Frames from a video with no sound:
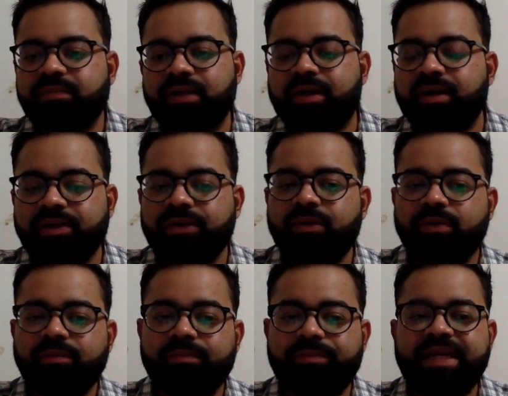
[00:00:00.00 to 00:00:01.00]

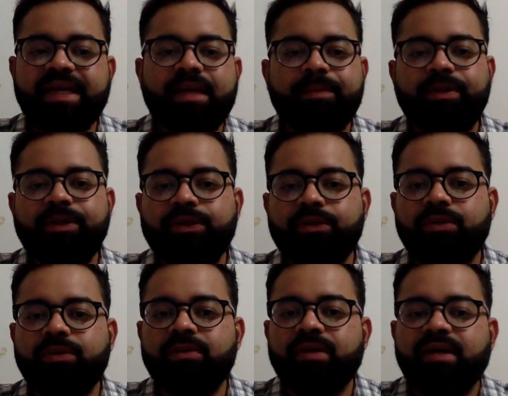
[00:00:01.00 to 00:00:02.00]
being able
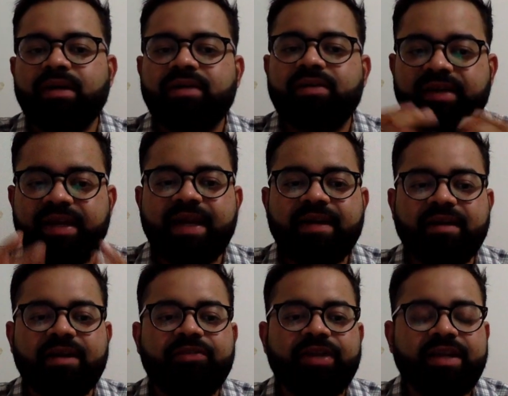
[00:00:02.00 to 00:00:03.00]
to create
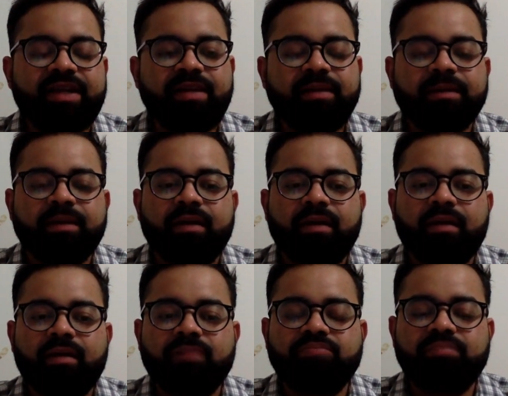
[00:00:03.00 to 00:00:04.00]
a very
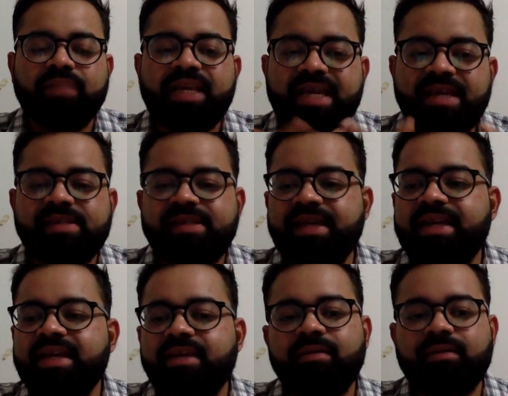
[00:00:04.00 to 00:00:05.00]
easy
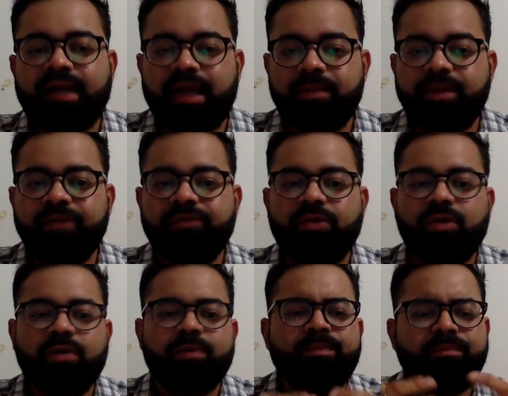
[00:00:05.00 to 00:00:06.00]
legal climate
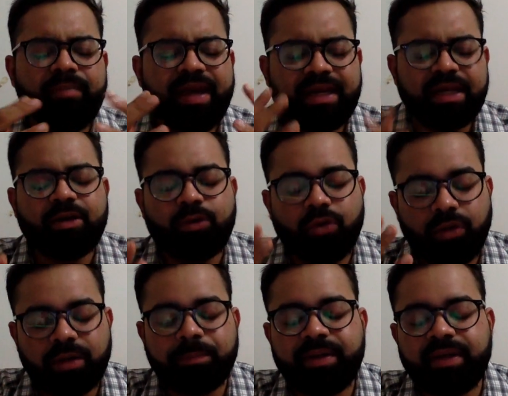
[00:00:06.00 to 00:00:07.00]
for many
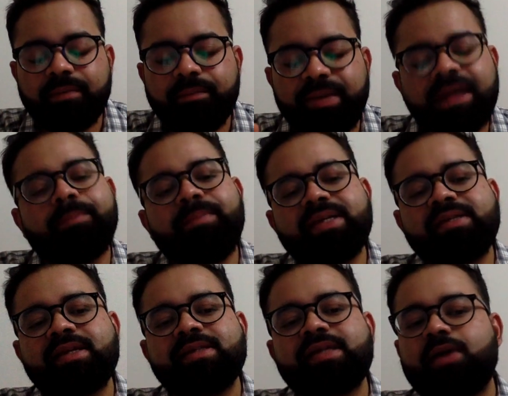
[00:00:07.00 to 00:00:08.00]
good big
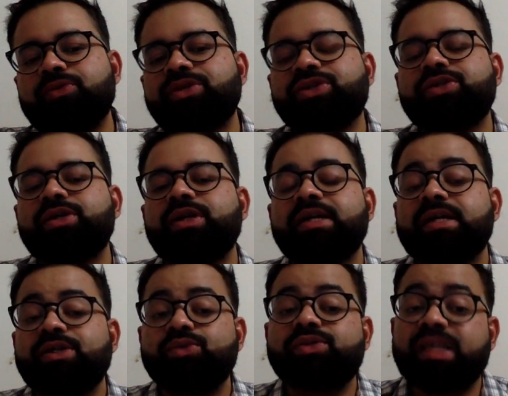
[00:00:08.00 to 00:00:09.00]
business houses
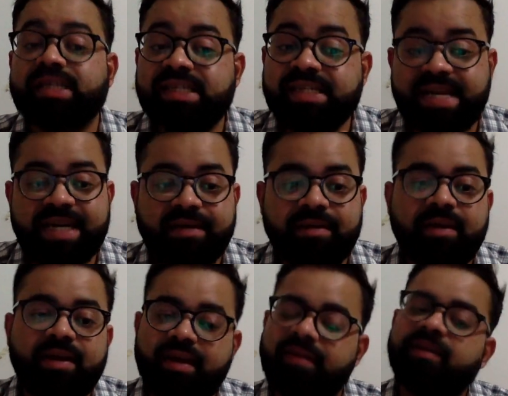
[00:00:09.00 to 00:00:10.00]
to sustain
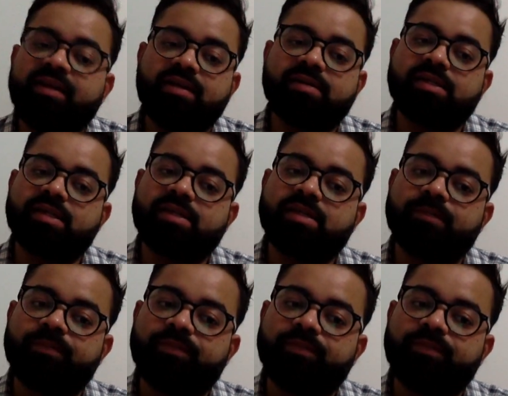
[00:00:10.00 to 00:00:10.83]
in a legal system.